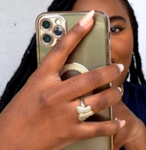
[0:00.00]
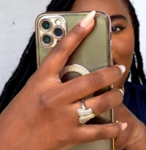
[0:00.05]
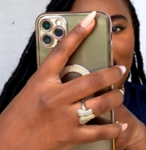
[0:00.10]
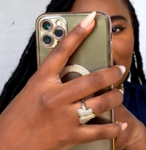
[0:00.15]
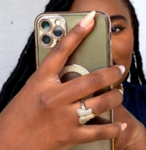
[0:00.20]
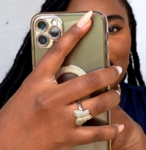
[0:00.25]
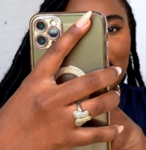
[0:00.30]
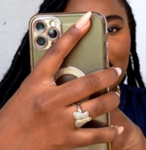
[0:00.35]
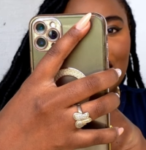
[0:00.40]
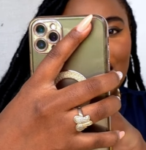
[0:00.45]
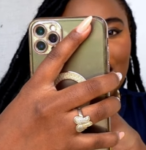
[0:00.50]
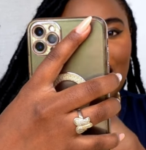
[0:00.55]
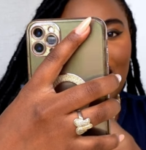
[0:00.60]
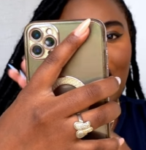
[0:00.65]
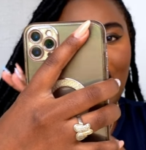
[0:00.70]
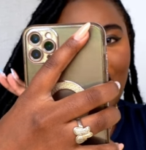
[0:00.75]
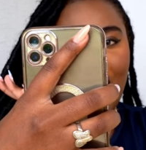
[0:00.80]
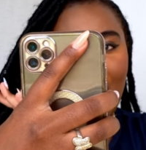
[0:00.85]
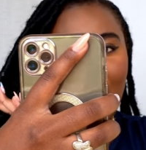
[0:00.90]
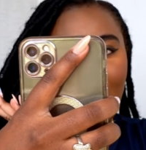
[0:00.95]
And
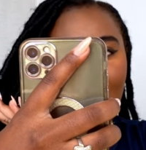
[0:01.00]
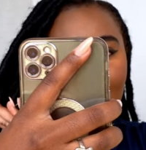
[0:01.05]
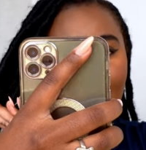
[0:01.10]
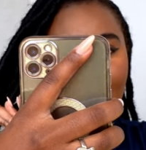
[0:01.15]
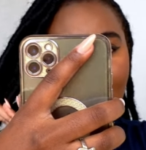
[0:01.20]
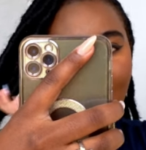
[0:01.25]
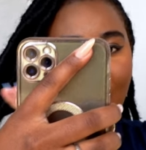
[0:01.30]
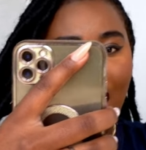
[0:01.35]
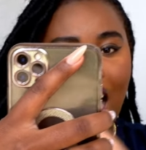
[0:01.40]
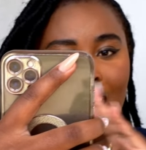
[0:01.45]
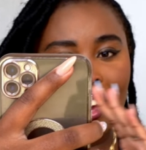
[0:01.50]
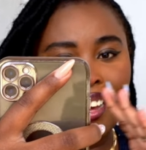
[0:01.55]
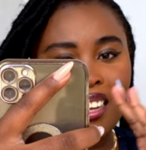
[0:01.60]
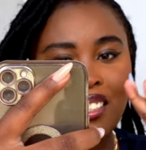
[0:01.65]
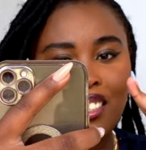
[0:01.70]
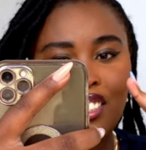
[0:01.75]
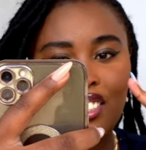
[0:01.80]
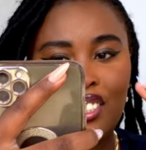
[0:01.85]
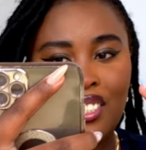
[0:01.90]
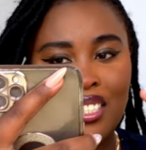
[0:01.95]

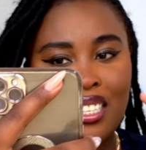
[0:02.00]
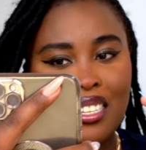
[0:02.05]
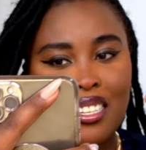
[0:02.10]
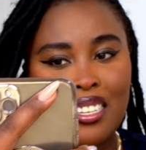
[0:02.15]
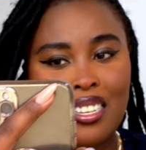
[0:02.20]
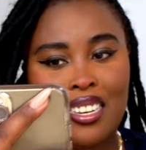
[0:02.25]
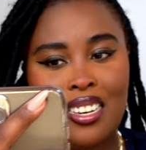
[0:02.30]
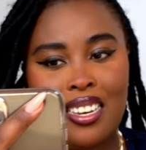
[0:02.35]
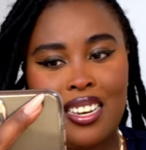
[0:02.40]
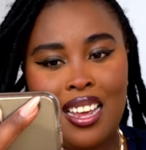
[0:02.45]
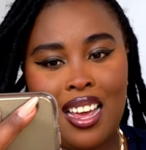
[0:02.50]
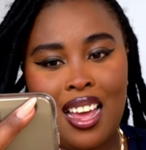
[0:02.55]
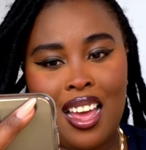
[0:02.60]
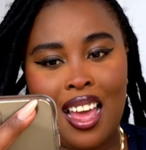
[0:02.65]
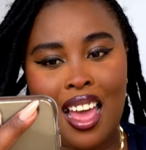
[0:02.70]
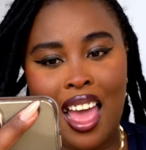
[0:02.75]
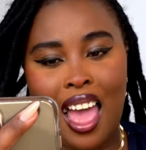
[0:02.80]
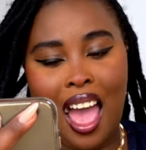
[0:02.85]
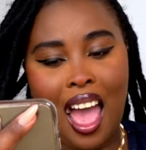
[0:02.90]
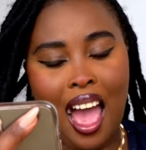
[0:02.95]
I just
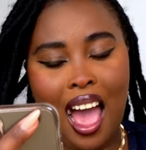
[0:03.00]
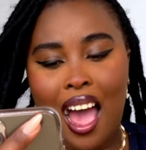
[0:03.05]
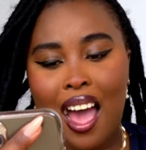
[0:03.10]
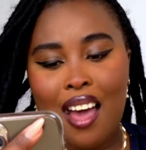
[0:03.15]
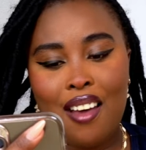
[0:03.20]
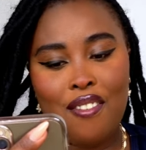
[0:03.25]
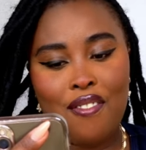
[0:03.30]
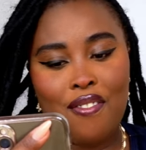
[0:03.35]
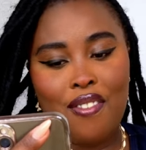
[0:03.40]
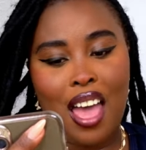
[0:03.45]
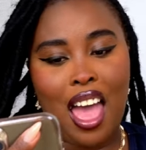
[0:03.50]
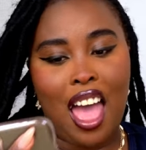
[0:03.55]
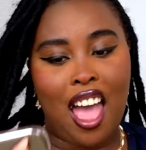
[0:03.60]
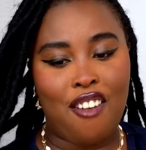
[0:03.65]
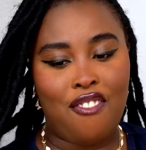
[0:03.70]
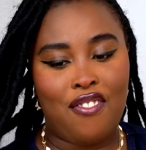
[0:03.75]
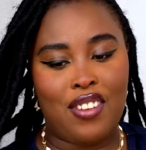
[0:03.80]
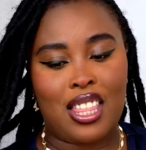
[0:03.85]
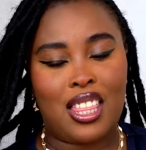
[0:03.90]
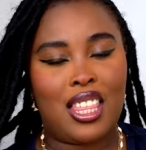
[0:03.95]
have
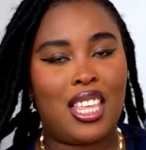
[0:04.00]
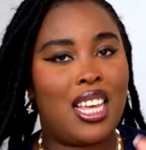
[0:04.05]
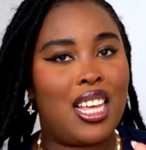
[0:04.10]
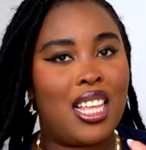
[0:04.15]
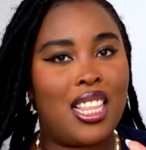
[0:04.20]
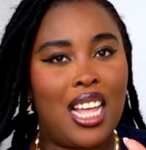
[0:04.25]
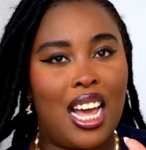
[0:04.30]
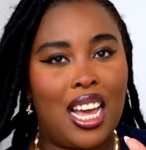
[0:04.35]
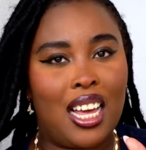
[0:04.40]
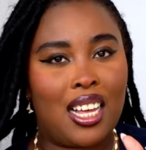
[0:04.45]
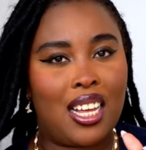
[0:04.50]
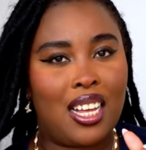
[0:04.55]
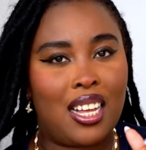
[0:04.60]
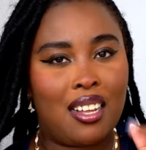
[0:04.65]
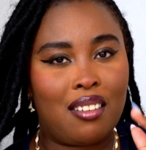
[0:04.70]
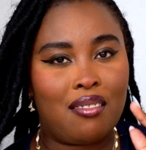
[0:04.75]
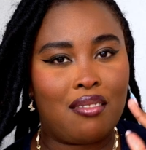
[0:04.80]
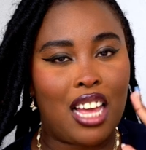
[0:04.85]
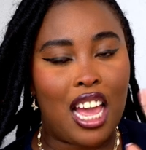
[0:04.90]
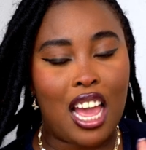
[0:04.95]
everything,
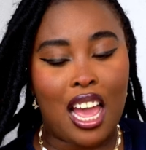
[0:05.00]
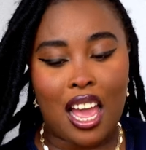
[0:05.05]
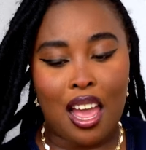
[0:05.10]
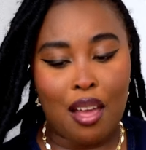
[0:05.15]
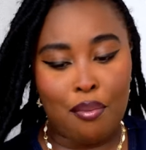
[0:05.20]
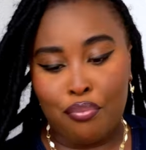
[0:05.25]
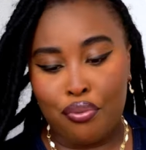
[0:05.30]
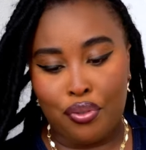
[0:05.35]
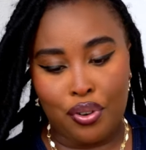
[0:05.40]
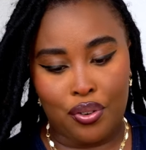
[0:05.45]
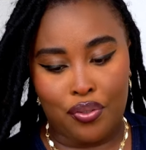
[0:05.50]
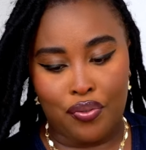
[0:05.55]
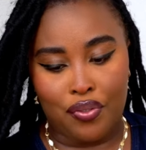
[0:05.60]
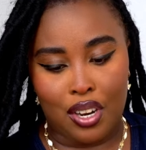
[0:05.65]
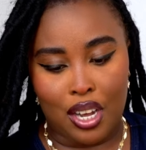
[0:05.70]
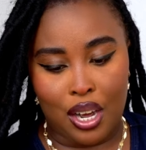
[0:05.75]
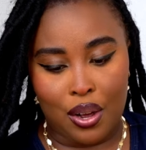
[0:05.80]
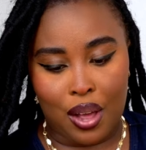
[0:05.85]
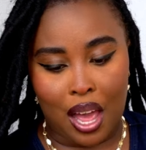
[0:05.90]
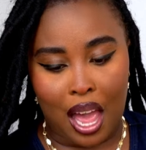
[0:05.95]
like,
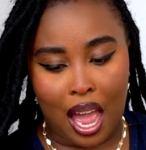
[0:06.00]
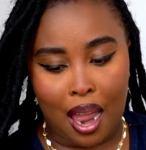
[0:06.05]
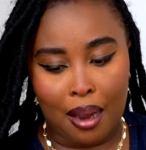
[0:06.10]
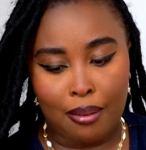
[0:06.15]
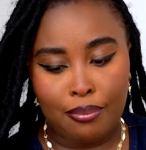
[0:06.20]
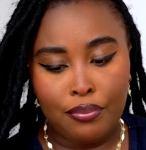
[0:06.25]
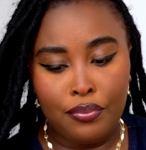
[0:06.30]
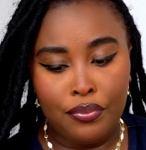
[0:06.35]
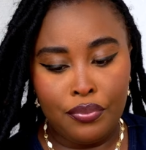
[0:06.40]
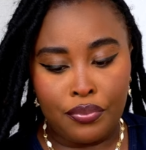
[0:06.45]
improved, okay?